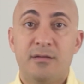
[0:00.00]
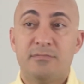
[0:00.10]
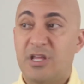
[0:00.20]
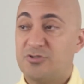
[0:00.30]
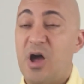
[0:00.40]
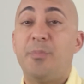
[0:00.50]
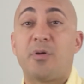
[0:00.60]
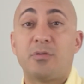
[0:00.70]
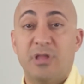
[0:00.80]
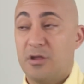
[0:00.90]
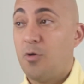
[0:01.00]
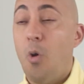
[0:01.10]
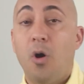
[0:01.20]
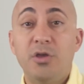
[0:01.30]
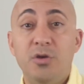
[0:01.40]
they
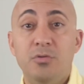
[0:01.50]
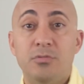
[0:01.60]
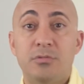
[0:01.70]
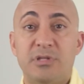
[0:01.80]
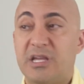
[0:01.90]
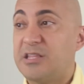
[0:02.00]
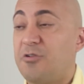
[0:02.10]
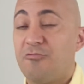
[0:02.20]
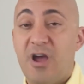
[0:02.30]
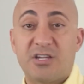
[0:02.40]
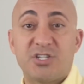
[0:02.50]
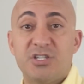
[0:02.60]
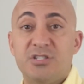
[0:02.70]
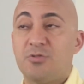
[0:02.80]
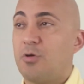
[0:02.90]
call you, they get
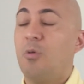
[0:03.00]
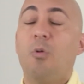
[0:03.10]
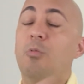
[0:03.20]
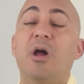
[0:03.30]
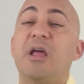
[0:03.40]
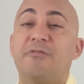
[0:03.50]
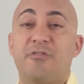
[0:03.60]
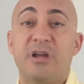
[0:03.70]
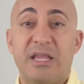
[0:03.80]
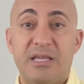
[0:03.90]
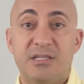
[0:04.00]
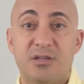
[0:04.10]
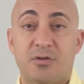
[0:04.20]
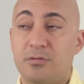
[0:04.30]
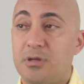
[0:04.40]
directions or whatever it is,
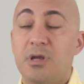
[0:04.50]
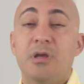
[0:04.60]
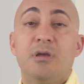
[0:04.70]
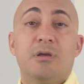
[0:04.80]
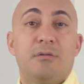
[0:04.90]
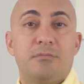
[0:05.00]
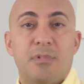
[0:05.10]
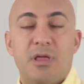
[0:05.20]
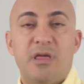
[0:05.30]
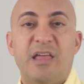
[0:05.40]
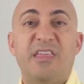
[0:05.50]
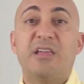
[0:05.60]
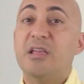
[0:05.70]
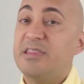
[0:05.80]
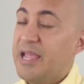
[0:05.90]
and
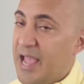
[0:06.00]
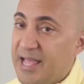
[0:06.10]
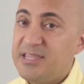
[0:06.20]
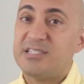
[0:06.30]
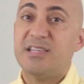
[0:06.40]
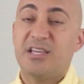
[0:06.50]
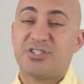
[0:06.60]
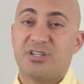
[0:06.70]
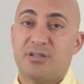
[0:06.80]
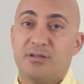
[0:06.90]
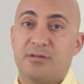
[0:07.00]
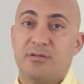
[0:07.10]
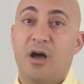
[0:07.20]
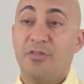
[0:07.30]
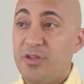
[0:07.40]
they end the session
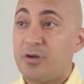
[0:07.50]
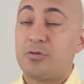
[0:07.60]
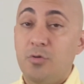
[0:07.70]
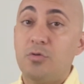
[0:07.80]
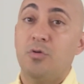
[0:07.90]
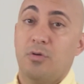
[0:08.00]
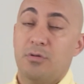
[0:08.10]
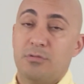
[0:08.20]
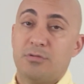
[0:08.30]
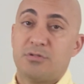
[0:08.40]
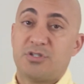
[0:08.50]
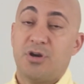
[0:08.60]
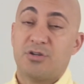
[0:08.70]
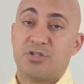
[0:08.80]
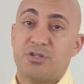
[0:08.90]
on their Google
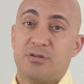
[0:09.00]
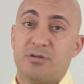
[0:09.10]
search.